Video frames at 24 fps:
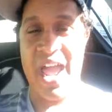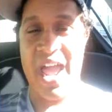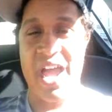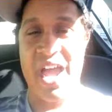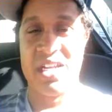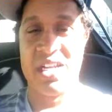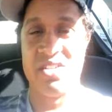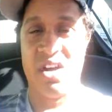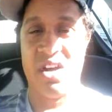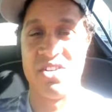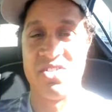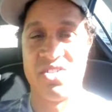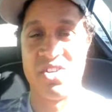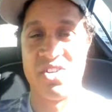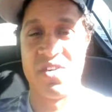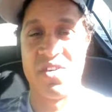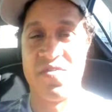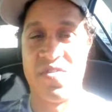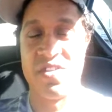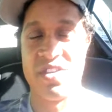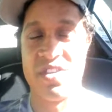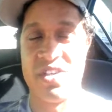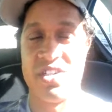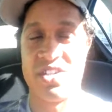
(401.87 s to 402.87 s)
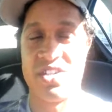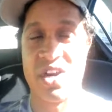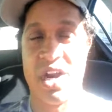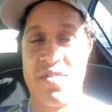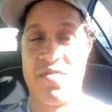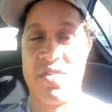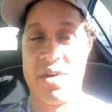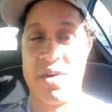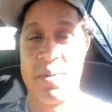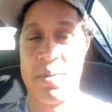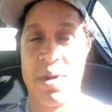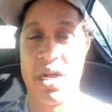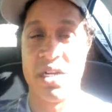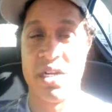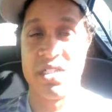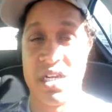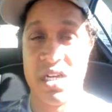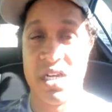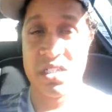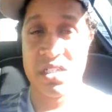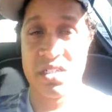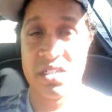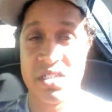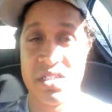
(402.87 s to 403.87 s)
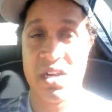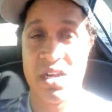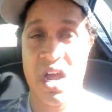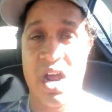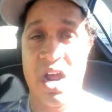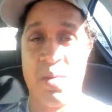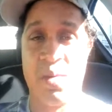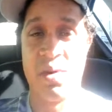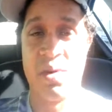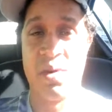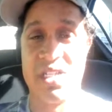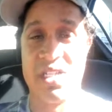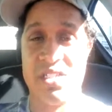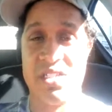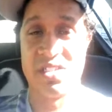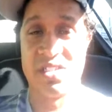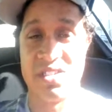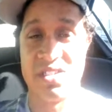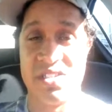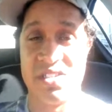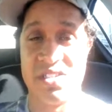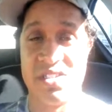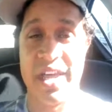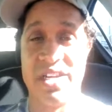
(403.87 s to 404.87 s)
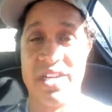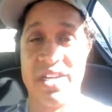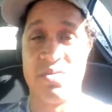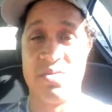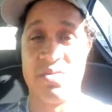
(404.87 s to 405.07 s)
and also for the Discovery Project's releases side as well.